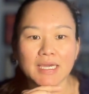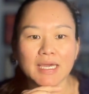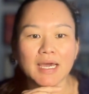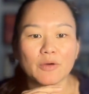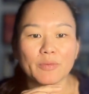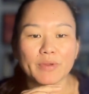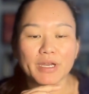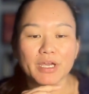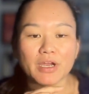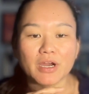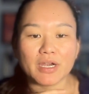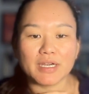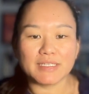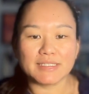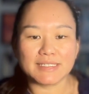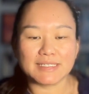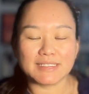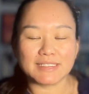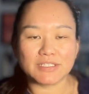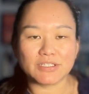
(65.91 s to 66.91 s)
When a card
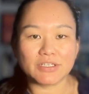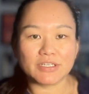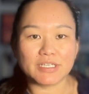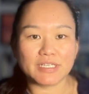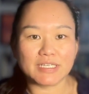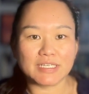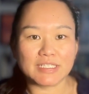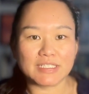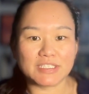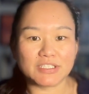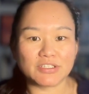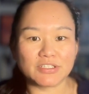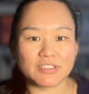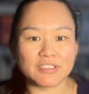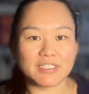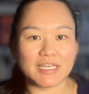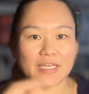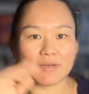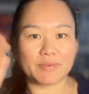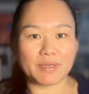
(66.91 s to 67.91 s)
is exerted, it's
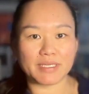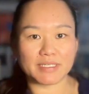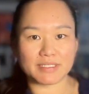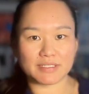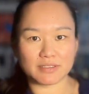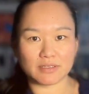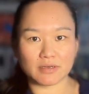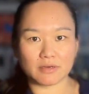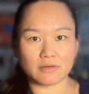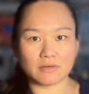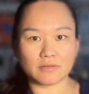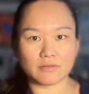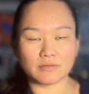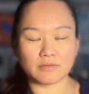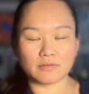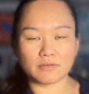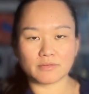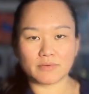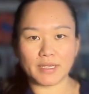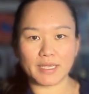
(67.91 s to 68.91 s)
turned sideways. So
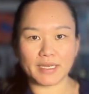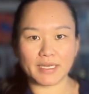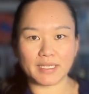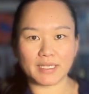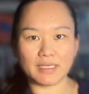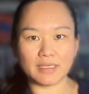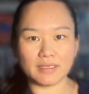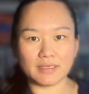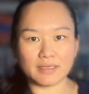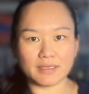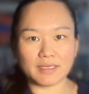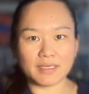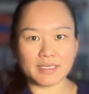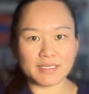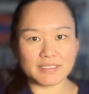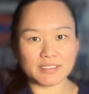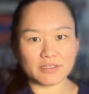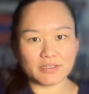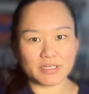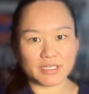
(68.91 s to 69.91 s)
ready,
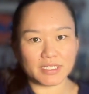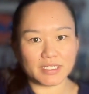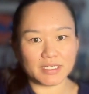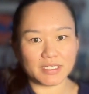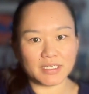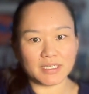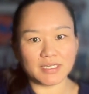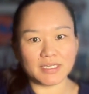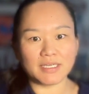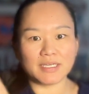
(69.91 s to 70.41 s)
exerted.